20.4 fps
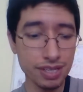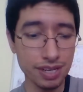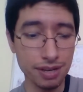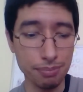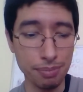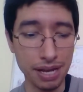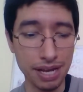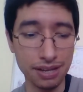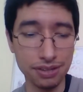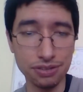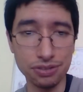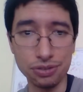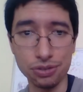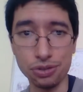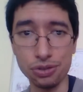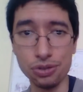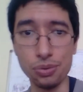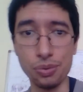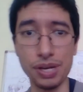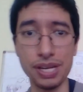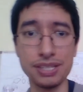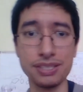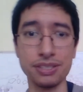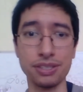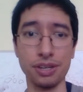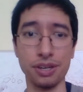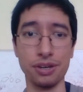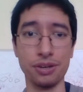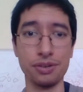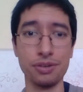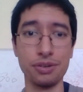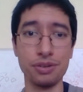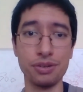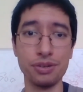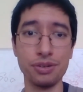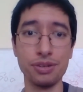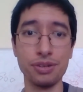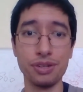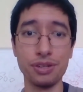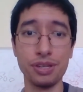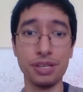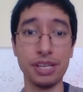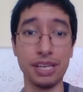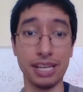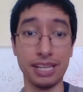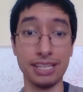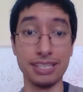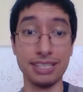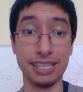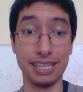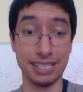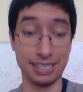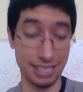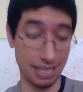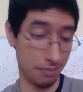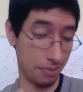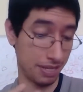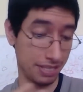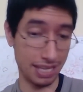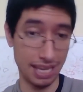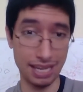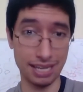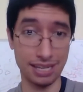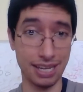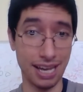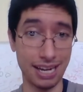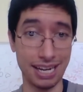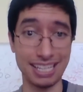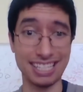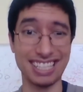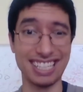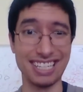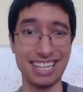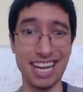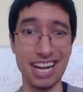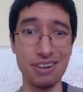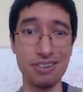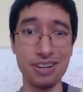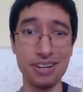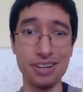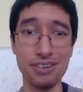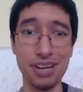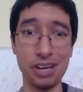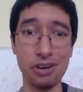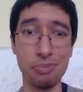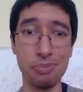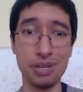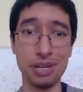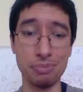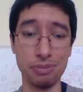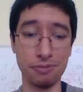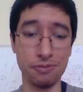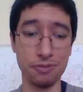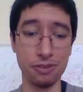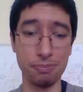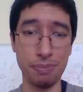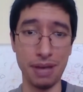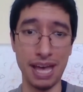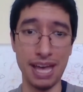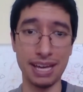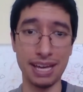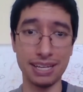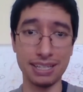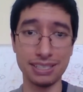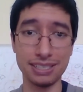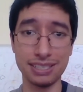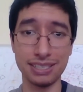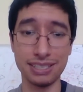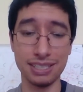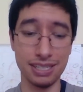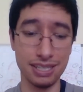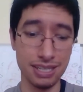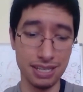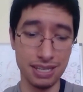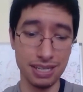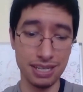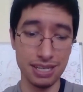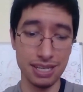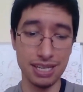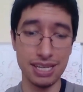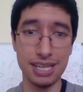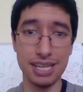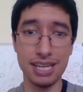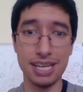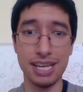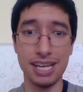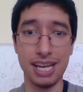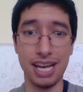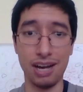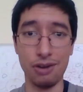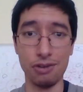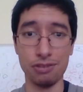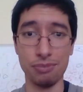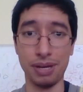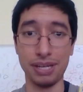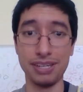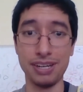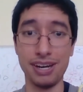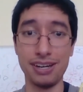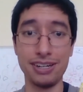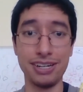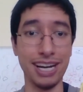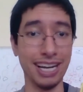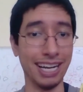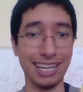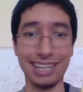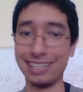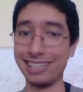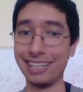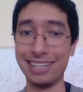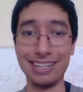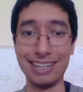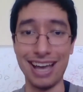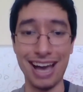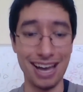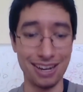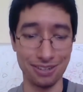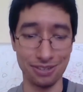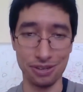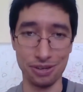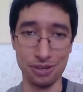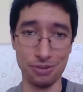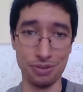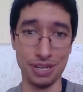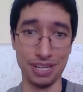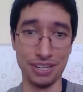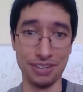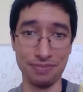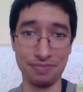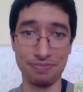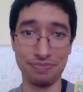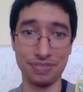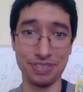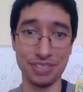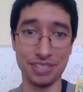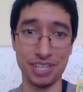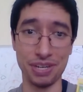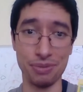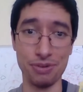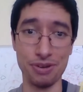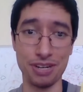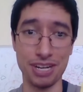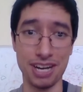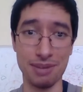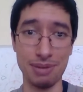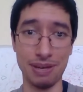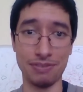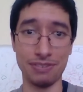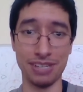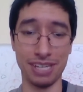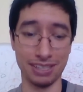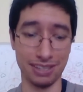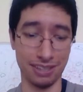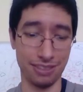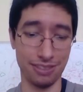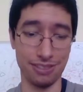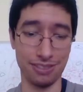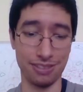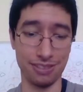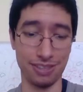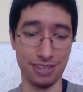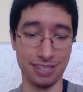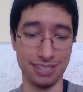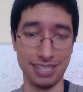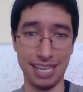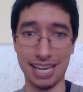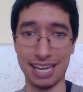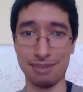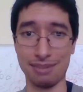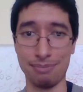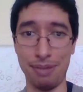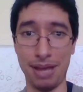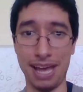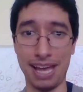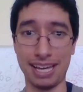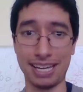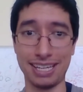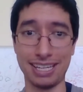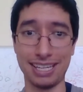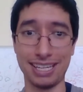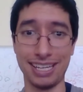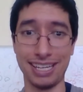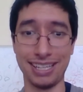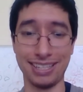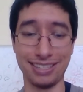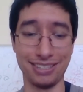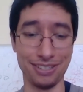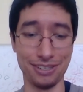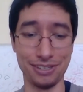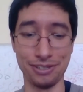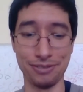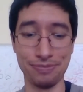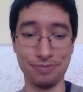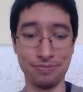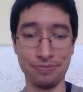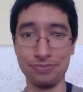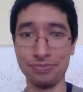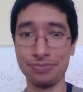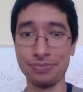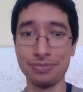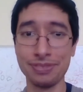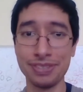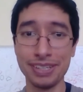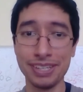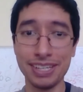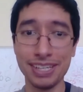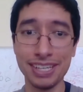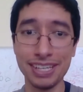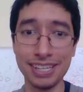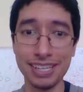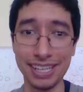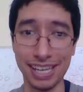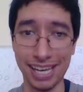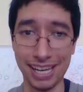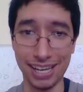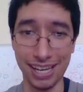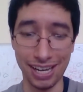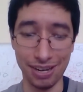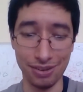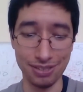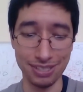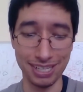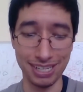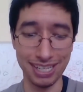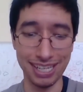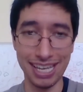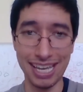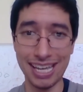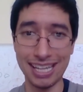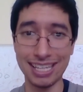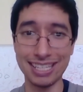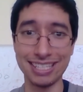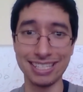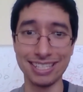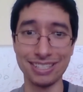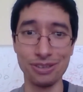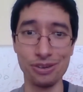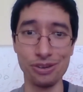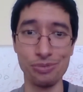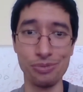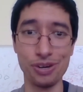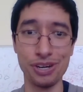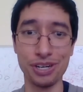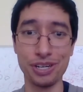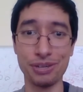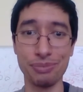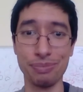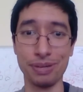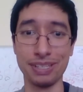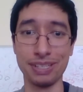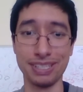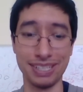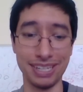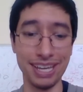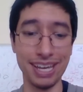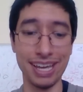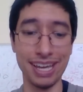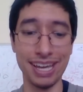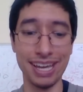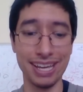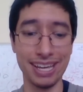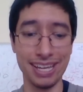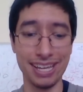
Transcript: about two weeks ago in this same exact kind of scenario. I opened up a few packs uh, with my daughter, and it did not go well. She woke up after like the second pack, and so yeah, I was like, yeah, this isn't going to work. But today,